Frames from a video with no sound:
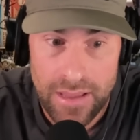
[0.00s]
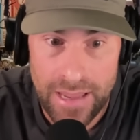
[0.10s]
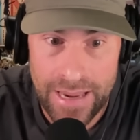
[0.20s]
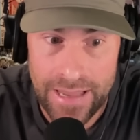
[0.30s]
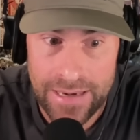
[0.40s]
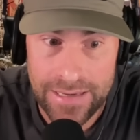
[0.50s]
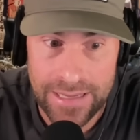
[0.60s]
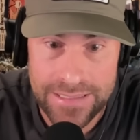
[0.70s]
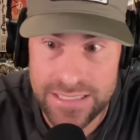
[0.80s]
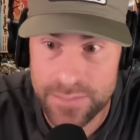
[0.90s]
and
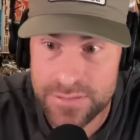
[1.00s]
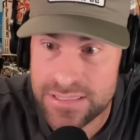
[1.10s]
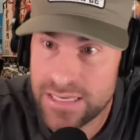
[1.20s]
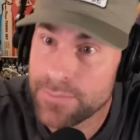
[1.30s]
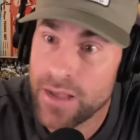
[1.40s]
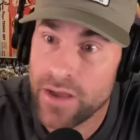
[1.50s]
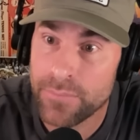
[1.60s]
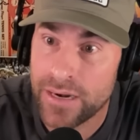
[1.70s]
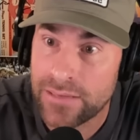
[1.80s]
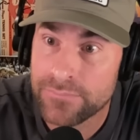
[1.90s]
it's an obscene amount of
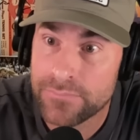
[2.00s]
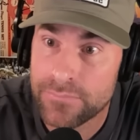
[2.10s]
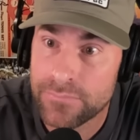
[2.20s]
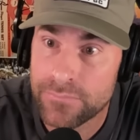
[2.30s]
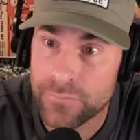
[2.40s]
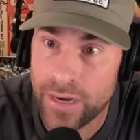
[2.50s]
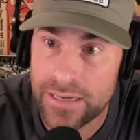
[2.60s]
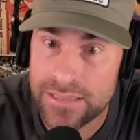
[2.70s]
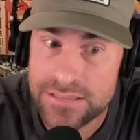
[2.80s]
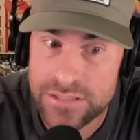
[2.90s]
money,
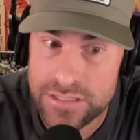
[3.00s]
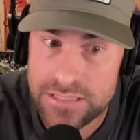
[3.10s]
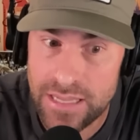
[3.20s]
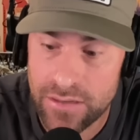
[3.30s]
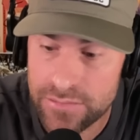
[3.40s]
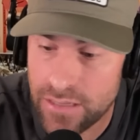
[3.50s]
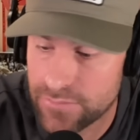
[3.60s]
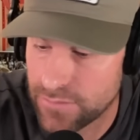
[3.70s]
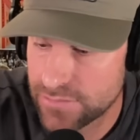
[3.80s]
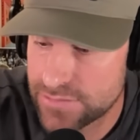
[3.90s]
right? It's just, and
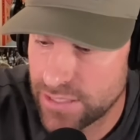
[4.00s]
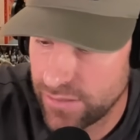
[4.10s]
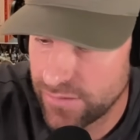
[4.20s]
I'll tell you the